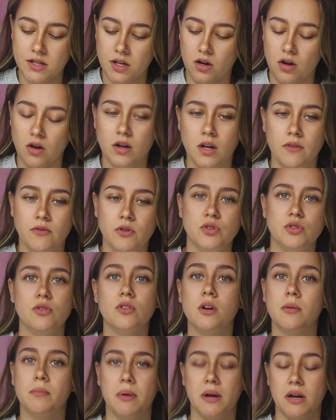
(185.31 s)
Like I'll give you two
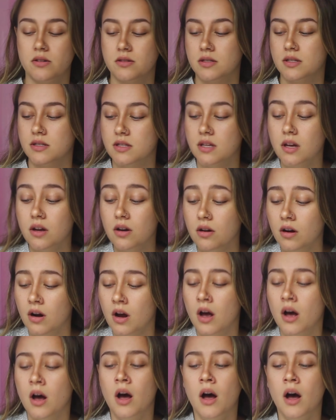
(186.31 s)
comparisons here.